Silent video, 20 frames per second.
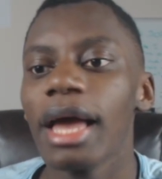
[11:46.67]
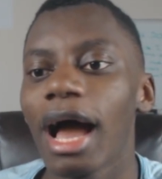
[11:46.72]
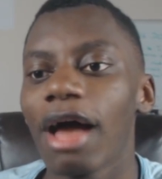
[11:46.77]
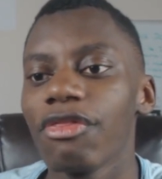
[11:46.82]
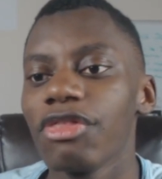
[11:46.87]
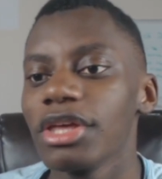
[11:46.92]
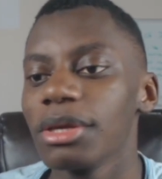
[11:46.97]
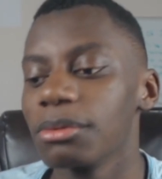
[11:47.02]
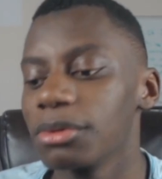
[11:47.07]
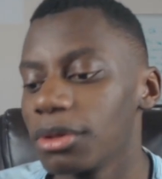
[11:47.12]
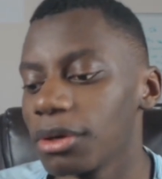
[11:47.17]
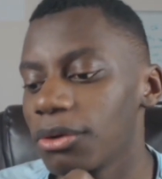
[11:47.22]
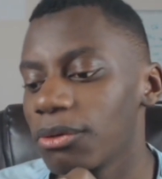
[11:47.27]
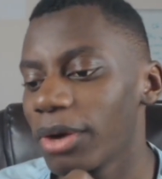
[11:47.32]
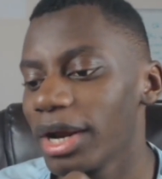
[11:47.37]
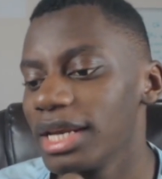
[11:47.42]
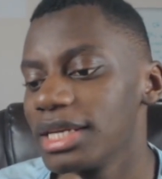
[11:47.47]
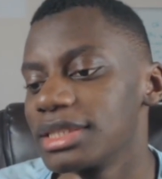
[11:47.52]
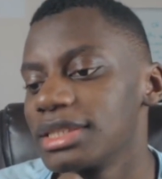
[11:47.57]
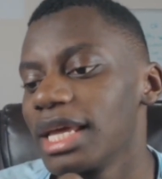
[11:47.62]
I think the
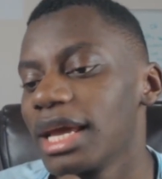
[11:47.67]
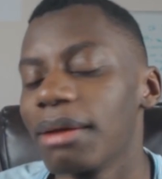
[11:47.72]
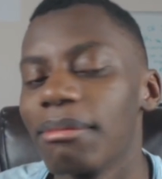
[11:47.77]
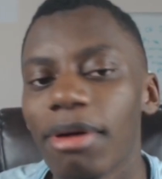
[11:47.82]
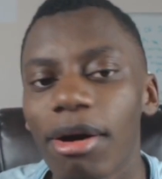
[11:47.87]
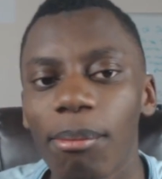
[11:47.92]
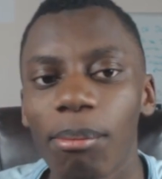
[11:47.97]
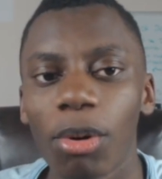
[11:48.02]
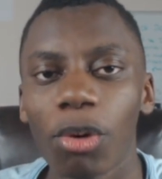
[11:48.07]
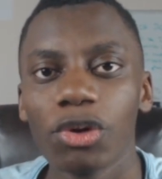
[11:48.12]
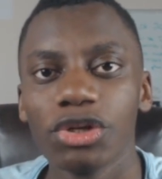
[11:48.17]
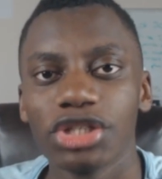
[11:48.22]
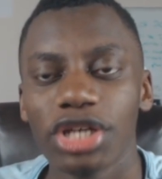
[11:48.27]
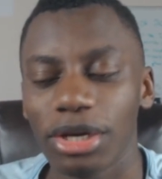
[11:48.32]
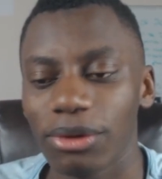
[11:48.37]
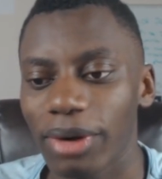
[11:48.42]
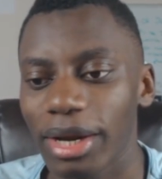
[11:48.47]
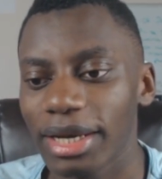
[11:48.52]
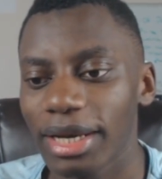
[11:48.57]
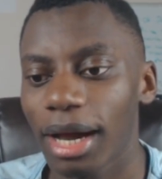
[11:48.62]
greatest thing about
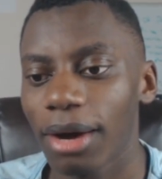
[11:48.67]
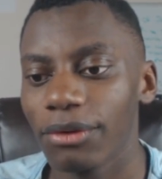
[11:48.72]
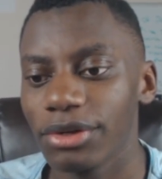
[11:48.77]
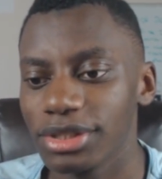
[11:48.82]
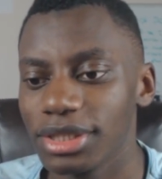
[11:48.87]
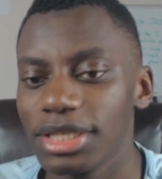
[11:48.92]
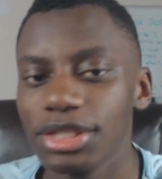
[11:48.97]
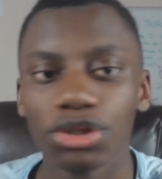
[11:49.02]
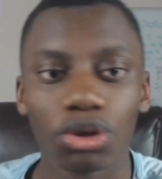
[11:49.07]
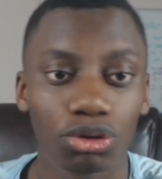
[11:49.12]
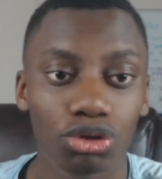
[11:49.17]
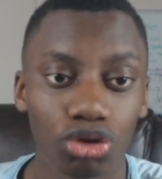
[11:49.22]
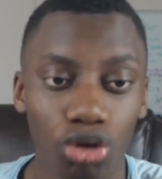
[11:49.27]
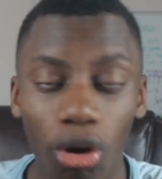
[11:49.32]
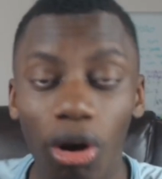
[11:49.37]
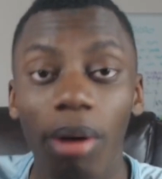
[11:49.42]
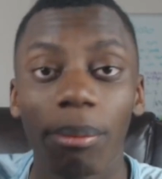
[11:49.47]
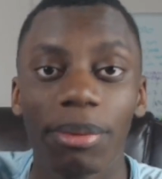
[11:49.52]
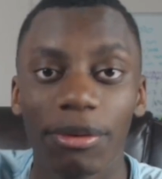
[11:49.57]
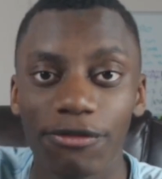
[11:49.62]
Boateng right now is he's on
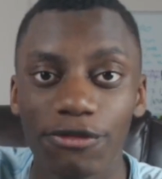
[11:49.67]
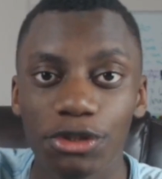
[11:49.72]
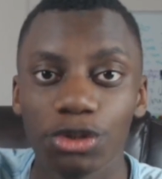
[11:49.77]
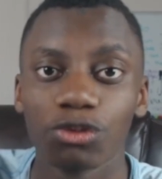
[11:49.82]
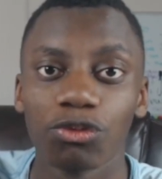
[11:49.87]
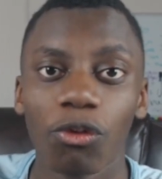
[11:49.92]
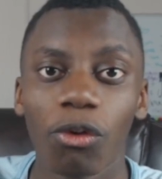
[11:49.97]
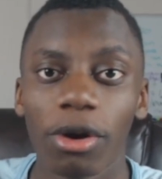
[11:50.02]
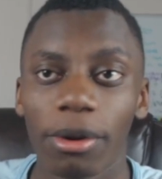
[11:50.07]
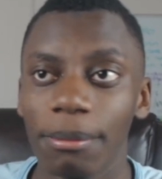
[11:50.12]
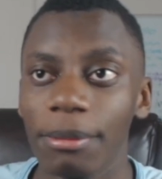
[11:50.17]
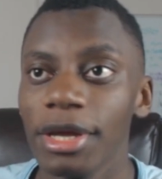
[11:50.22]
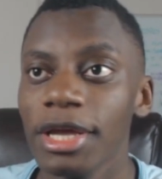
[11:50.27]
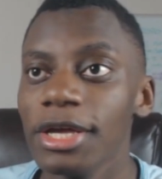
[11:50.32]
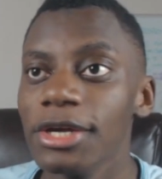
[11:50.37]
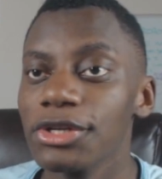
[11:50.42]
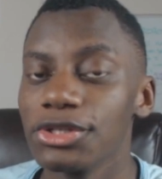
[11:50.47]
top of his form.